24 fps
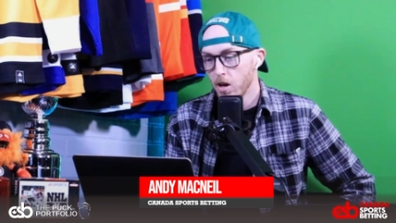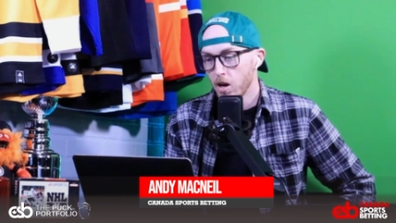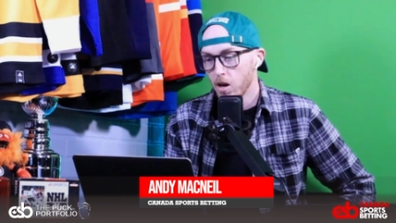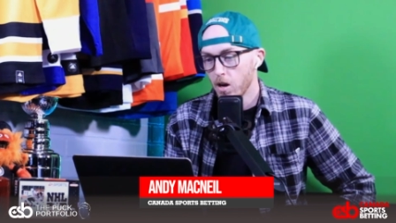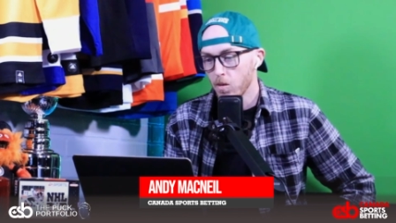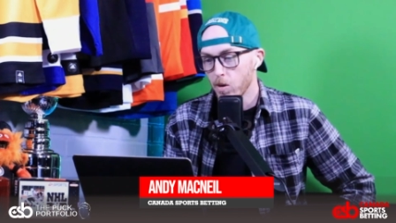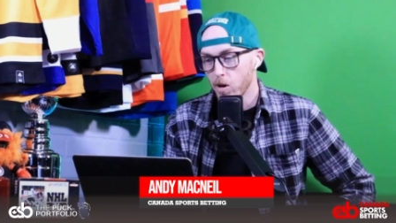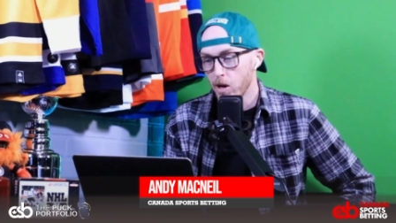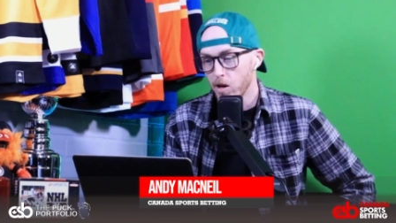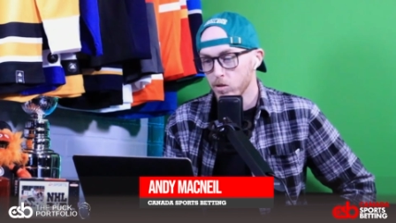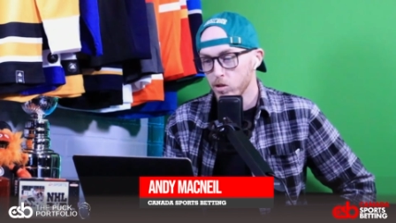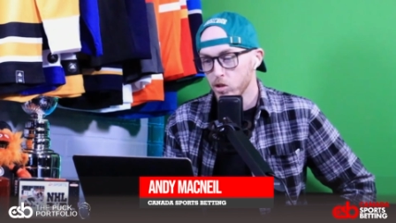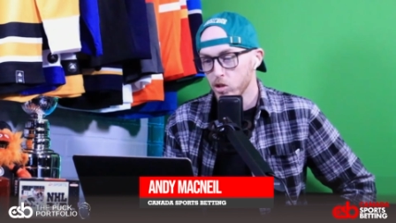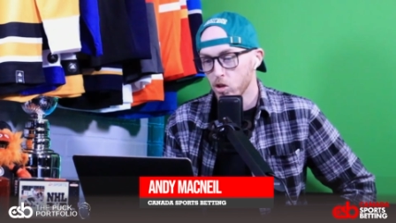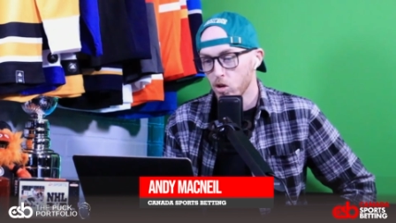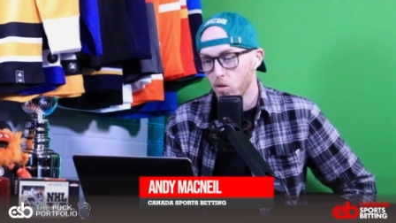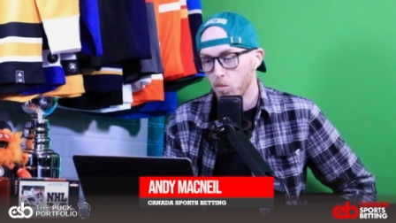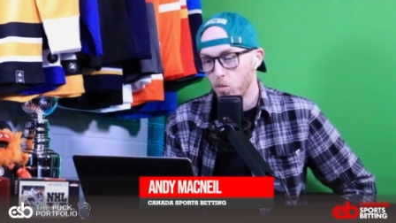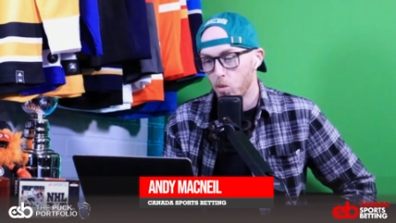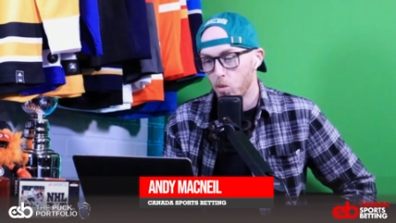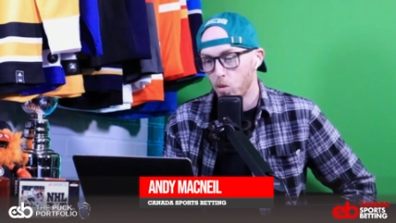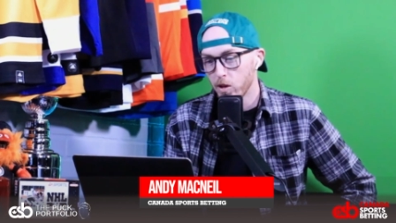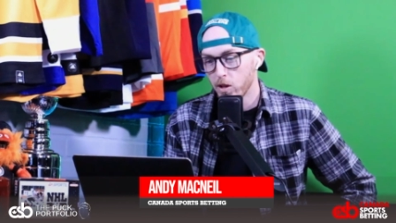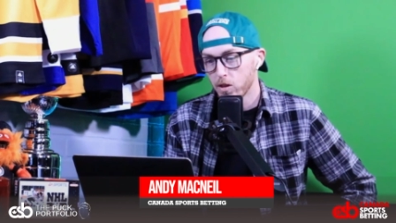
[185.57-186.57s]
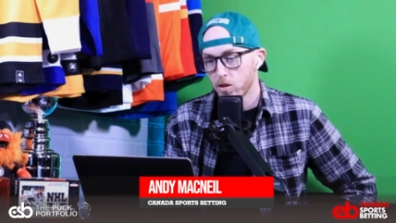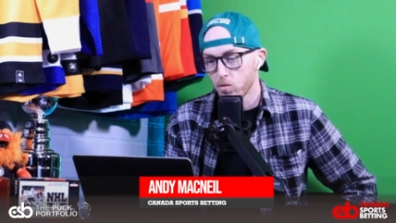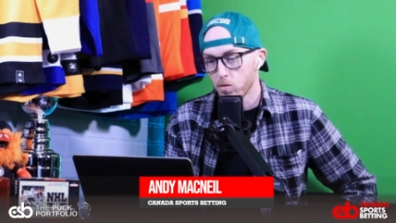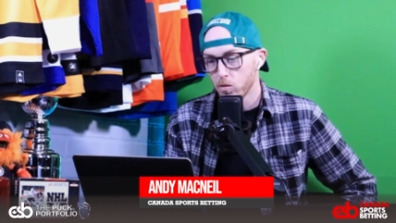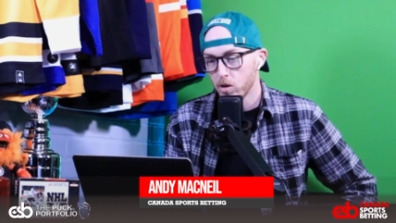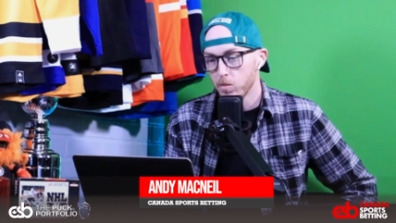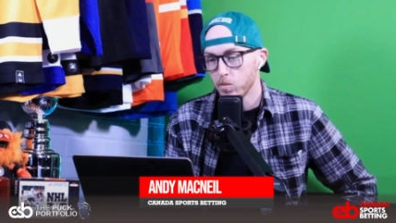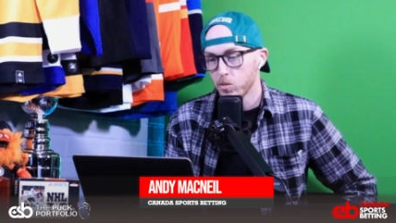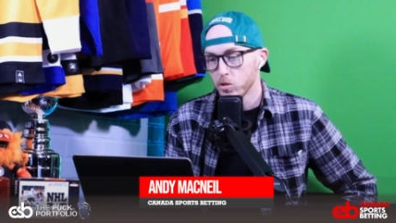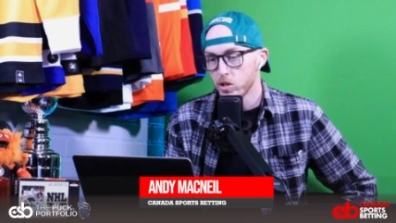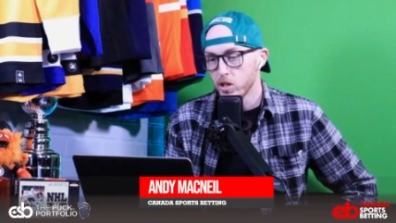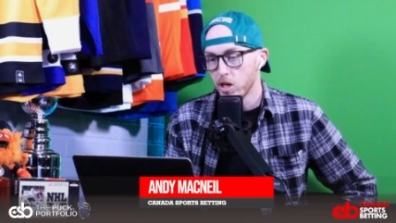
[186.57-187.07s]
around
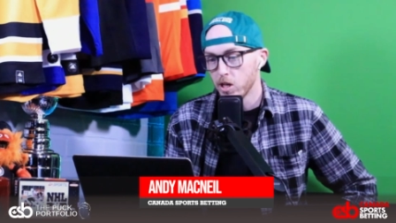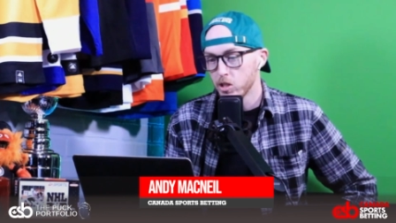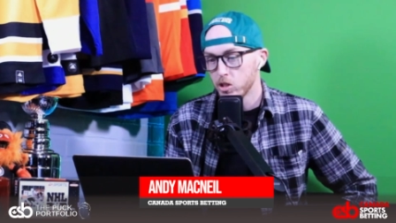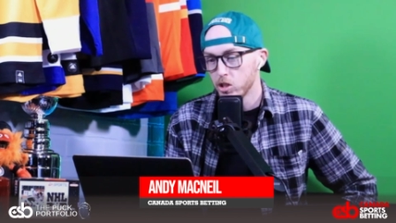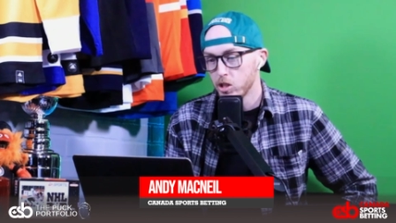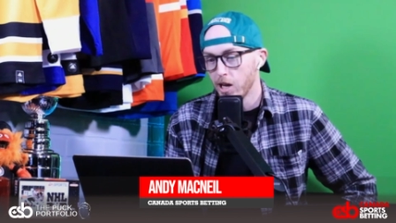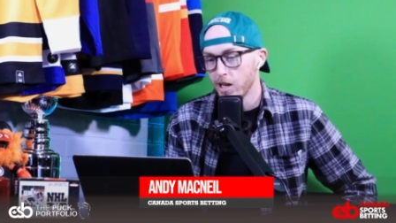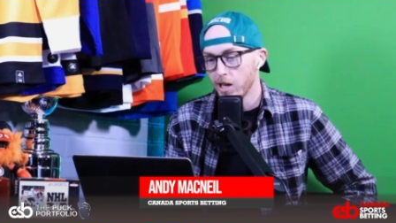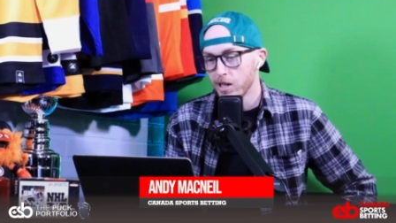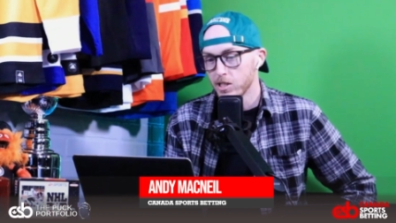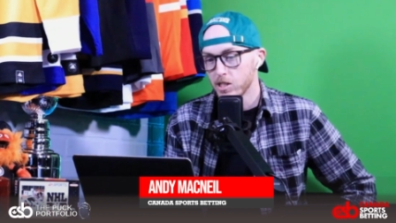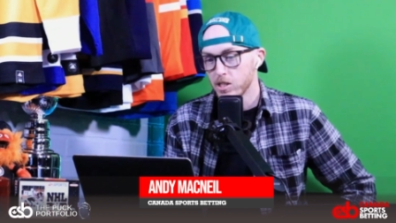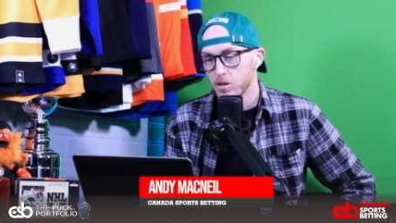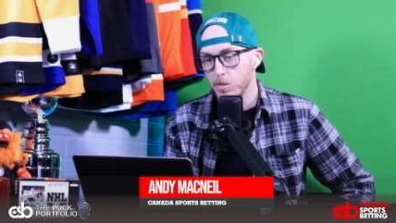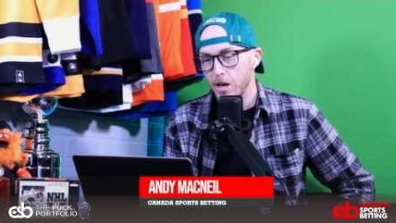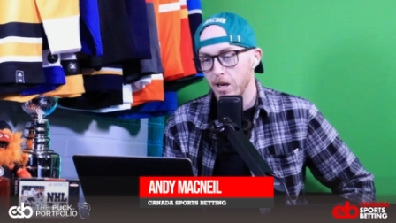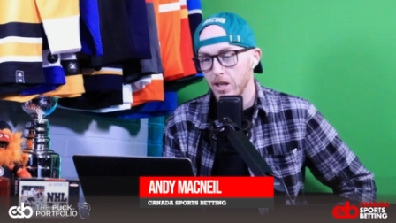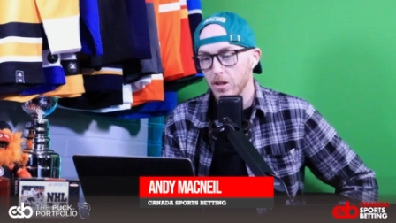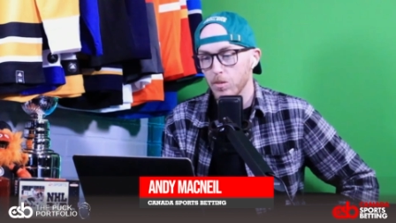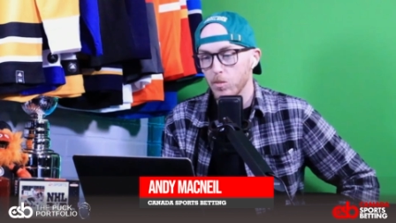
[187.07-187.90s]
0.3% chance to make